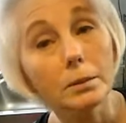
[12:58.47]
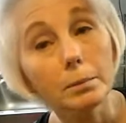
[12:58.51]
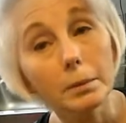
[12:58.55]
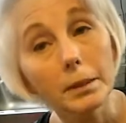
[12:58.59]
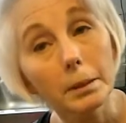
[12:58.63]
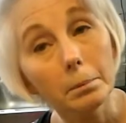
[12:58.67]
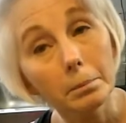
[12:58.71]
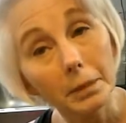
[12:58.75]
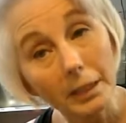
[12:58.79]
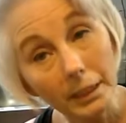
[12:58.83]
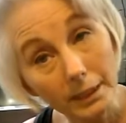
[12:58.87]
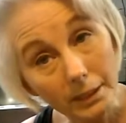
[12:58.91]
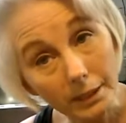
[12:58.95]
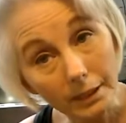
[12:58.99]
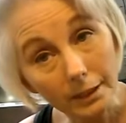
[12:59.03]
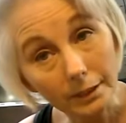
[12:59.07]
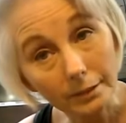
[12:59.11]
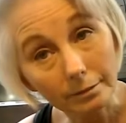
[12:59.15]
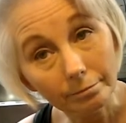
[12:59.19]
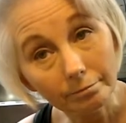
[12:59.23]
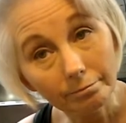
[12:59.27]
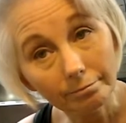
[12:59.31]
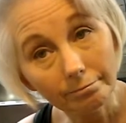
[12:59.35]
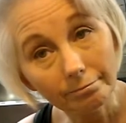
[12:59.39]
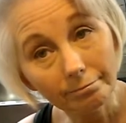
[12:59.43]
be a blessing
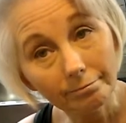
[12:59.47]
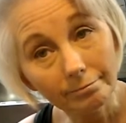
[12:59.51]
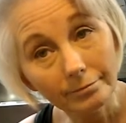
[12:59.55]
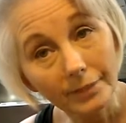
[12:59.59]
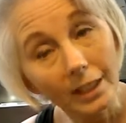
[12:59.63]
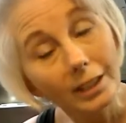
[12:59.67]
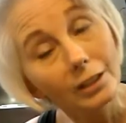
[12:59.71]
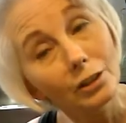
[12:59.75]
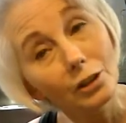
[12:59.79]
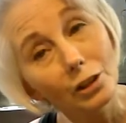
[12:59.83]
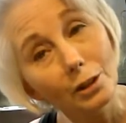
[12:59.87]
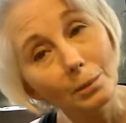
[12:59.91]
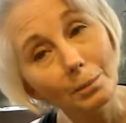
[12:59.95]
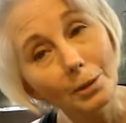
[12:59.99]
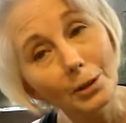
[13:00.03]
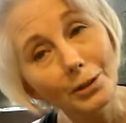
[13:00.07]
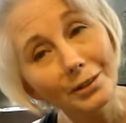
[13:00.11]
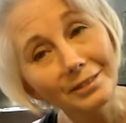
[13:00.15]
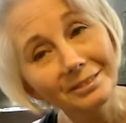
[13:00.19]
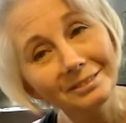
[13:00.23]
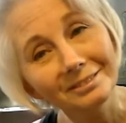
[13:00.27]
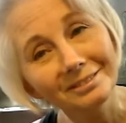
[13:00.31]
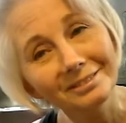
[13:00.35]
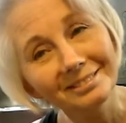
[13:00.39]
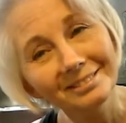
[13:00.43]
and not a
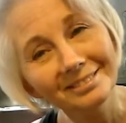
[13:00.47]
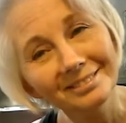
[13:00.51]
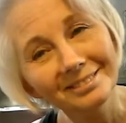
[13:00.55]
burden.